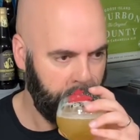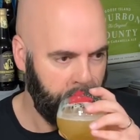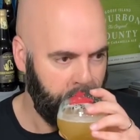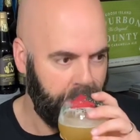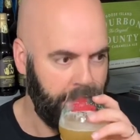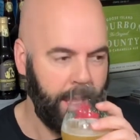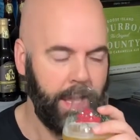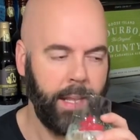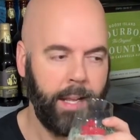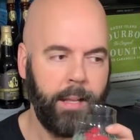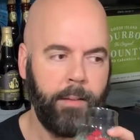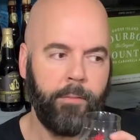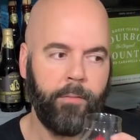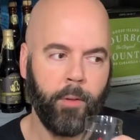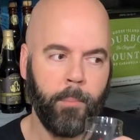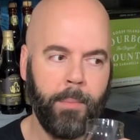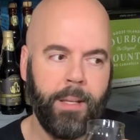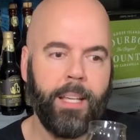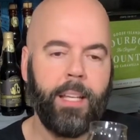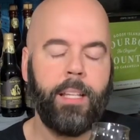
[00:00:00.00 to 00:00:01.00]
And
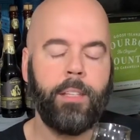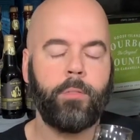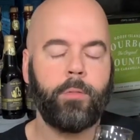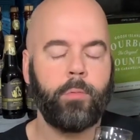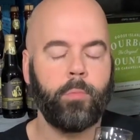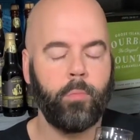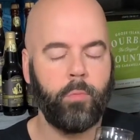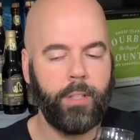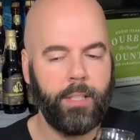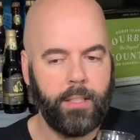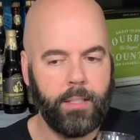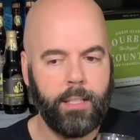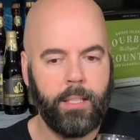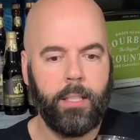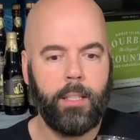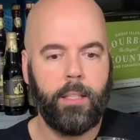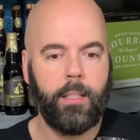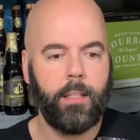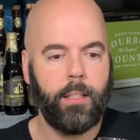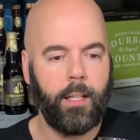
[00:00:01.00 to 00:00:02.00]
for me, it's
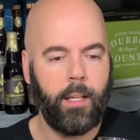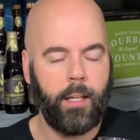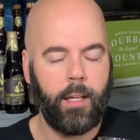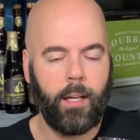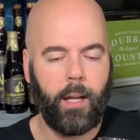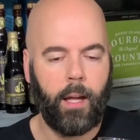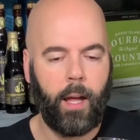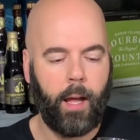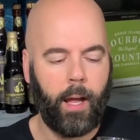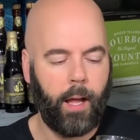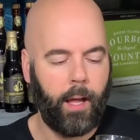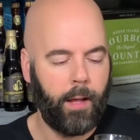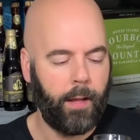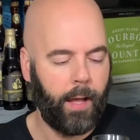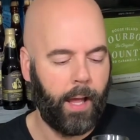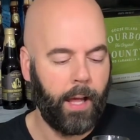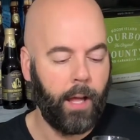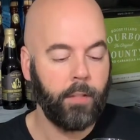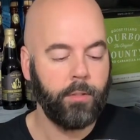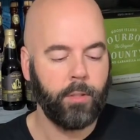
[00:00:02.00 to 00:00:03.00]
really,
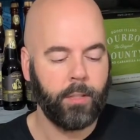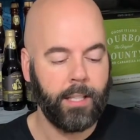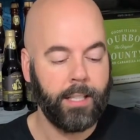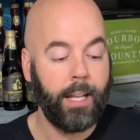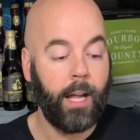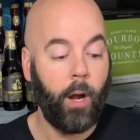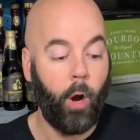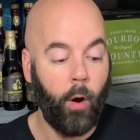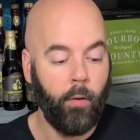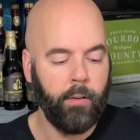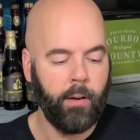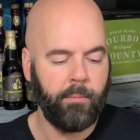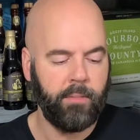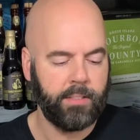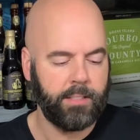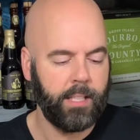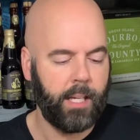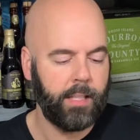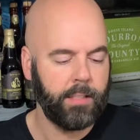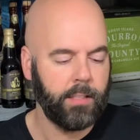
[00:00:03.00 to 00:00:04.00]
I also cannot
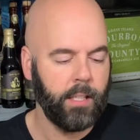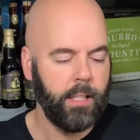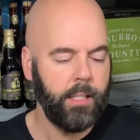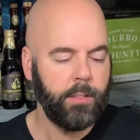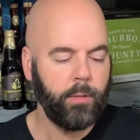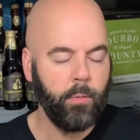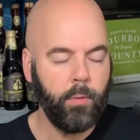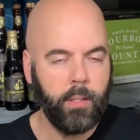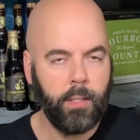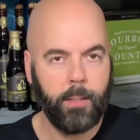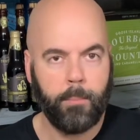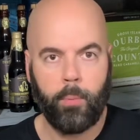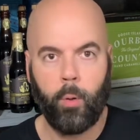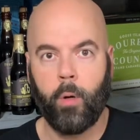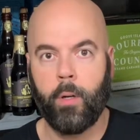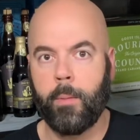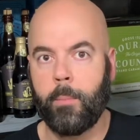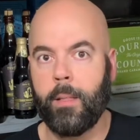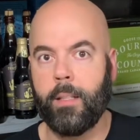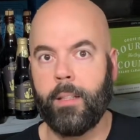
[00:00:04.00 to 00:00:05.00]
overemphasize, it's really
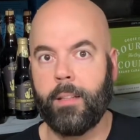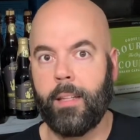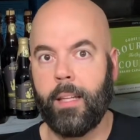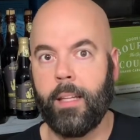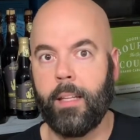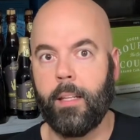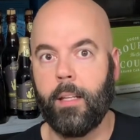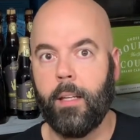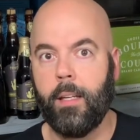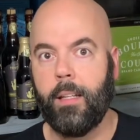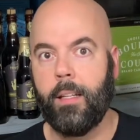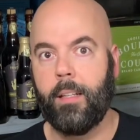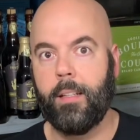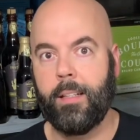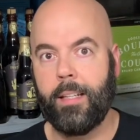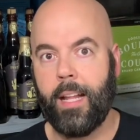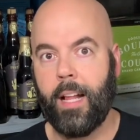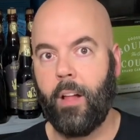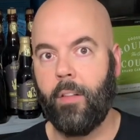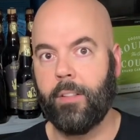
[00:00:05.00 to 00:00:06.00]
important to me that they
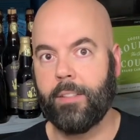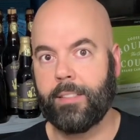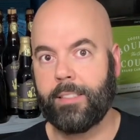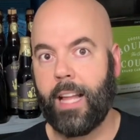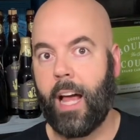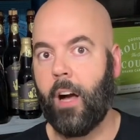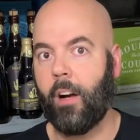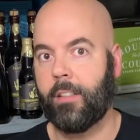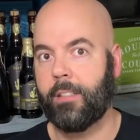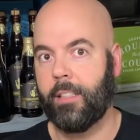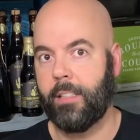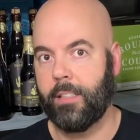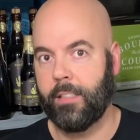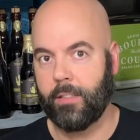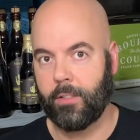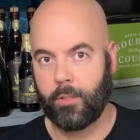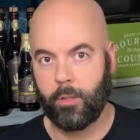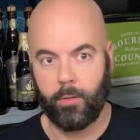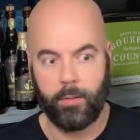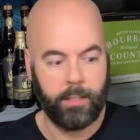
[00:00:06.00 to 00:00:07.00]
nail the style because it
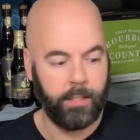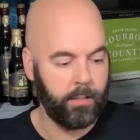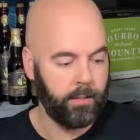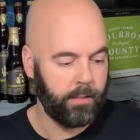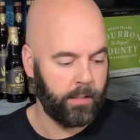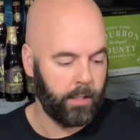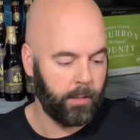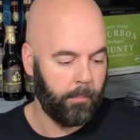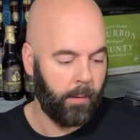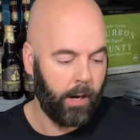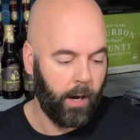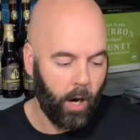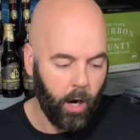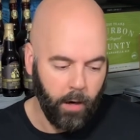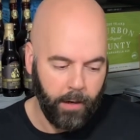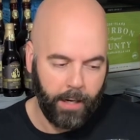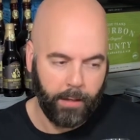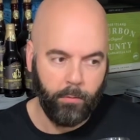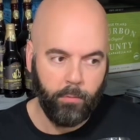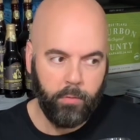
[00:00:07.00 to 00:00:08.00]
is so near and dear to my
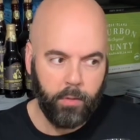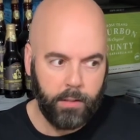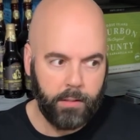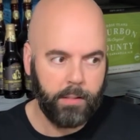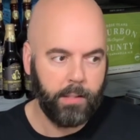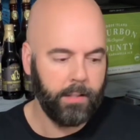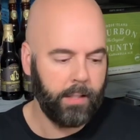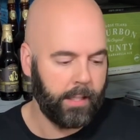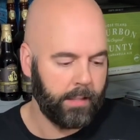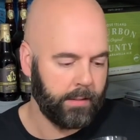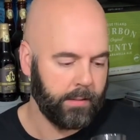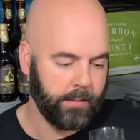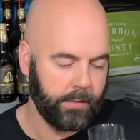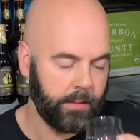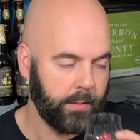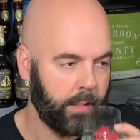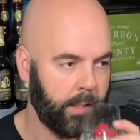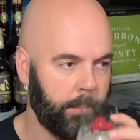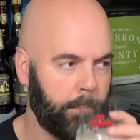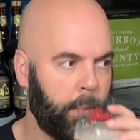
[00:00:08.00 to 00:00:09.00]
heart. I really like the
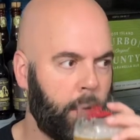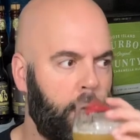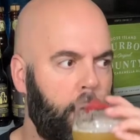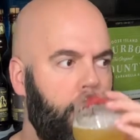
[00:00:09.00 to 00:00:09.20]
sip.